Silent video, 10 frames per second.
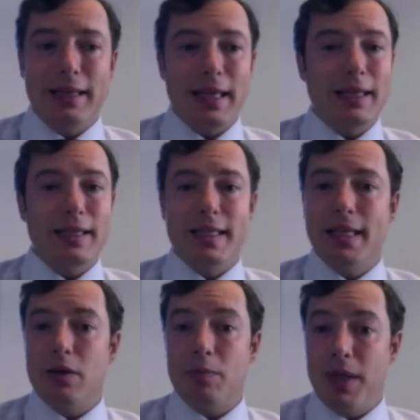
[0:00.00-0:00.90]
that they
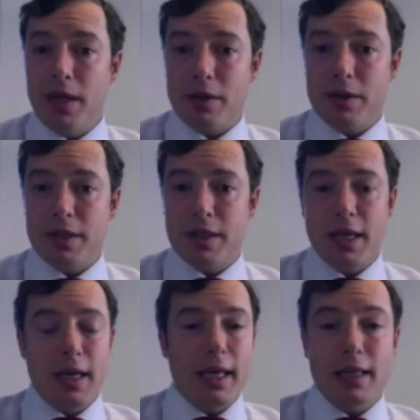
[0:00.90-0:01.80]
see their
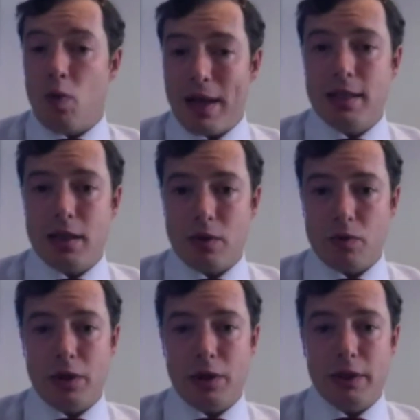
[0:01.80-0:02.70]
peers in the Western